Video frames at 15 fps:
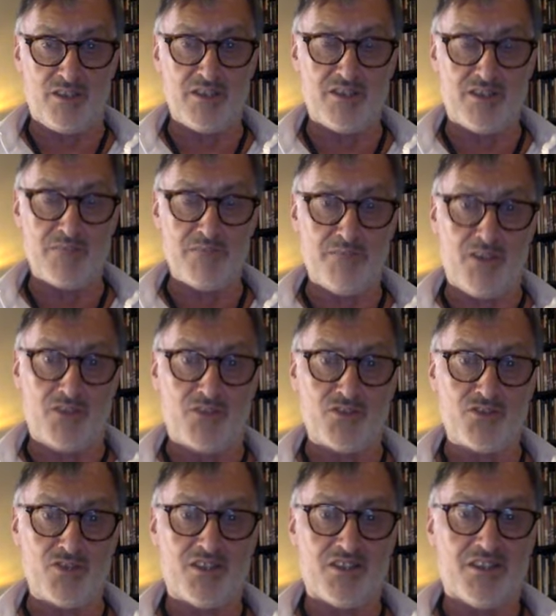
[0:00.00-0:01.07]
18
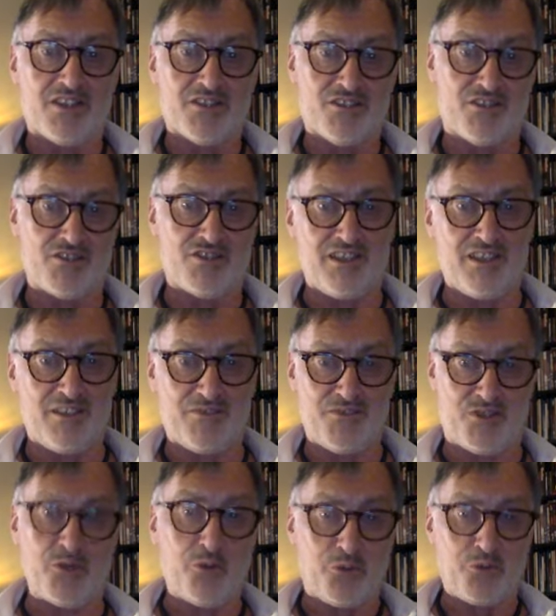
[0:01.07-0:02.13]
months since he left
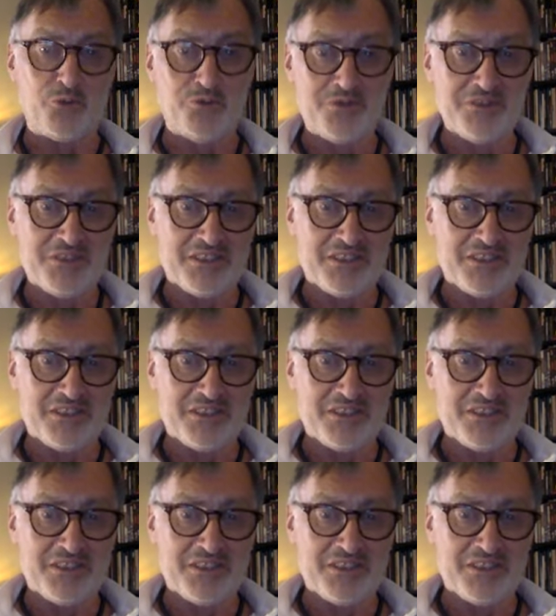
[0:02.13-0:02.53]
school,